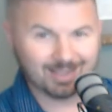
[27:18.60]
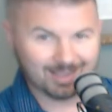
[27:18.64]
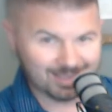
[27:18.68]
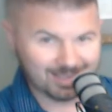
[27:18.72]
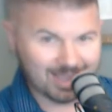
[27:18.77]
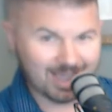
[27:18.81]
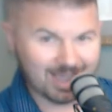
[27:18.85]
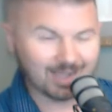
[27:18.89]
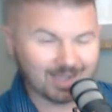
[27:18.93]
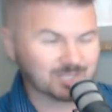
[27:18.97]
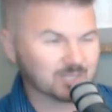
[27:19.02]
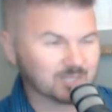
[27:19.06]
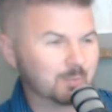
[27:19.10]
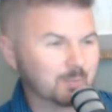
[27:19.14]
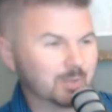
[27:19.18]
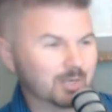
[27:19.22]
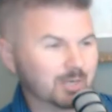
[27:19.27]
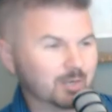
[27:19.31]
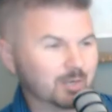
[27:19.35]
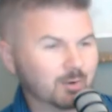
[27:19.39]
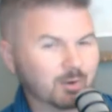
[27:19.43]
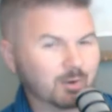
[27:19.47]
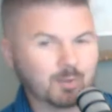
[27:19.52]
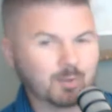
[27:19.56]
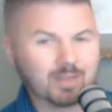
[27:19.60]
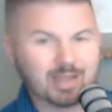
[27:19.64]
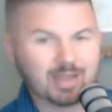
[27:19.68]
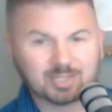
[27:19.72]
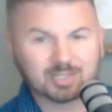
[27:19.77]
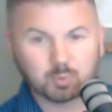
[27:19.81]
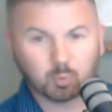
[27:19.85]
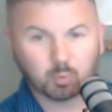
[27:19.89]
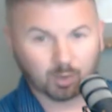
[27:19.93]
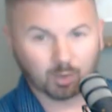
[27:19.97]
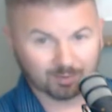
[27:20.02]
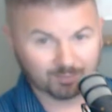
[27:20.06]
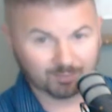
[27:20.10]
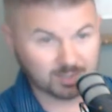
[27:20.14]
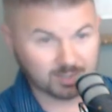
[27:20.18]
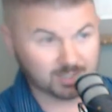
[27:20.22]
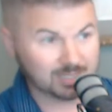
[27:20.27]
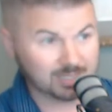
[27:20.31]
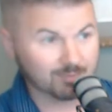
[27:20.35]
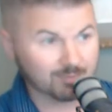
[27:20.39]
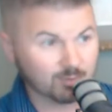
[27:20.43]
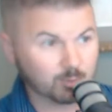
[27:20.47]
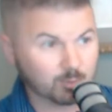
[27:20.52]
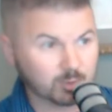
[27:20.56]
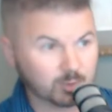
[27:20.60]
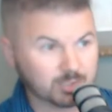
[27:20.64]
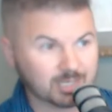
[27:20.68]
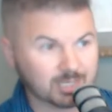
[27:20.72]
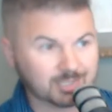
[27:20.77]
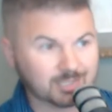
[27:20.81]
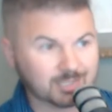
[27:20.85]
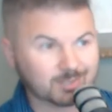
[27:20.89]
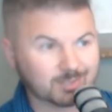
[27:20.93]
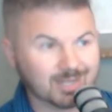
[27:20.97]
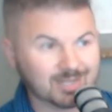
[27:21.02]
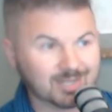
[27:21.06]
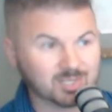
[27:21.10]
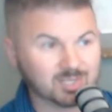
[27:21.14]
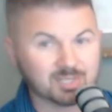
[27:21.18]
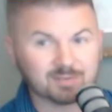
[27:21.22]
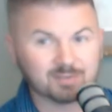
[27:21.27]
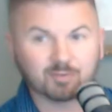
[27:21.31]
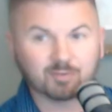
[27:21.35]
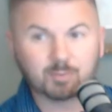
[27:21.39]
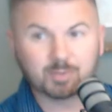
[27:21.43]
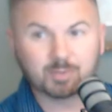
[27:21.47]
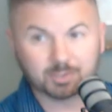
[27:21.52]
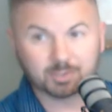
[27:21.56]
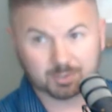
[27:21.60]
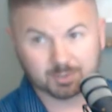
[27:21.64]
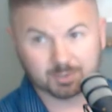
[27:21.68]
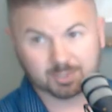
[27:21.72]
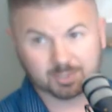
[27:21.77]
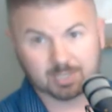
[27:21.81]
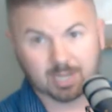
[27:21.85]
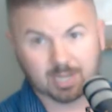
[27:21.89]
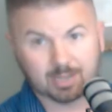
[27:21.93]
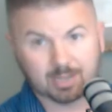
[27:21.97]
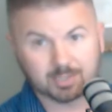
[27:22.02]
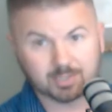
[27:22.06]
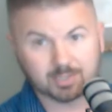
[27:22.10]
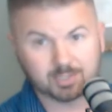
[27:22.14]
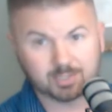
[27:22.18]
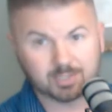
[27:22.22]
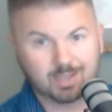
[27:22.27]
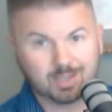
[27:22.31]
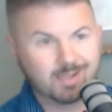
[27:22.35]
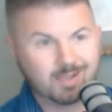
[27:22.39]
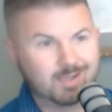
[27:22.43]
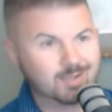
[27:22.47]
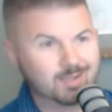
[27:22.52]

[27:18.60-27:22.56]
Yeah, it's a big no-no. That's one of the 7 protected classes, familial status.